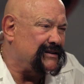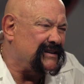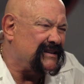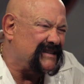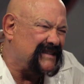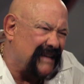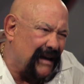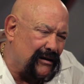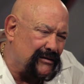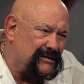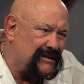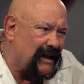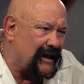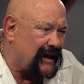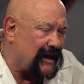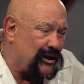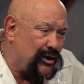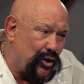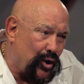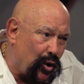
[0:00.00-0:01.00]
sounds
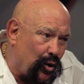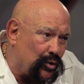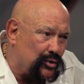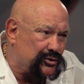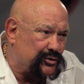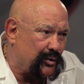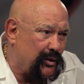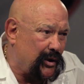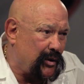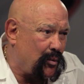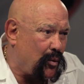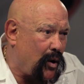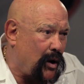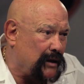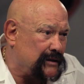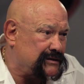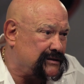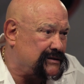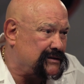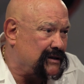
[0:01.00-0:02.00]
like he knows what he
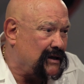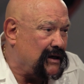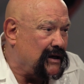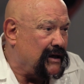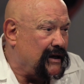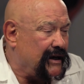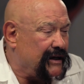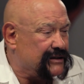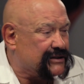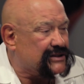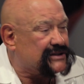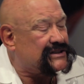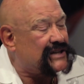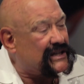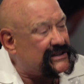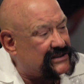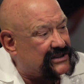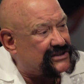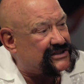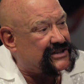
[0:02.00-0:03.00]
wants. He just
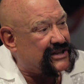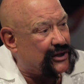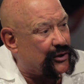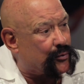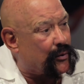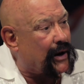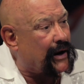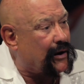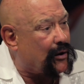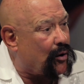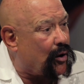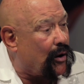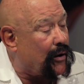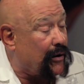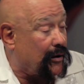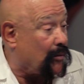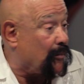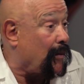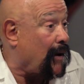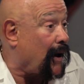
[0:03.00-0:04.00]
has to see the right car and he'll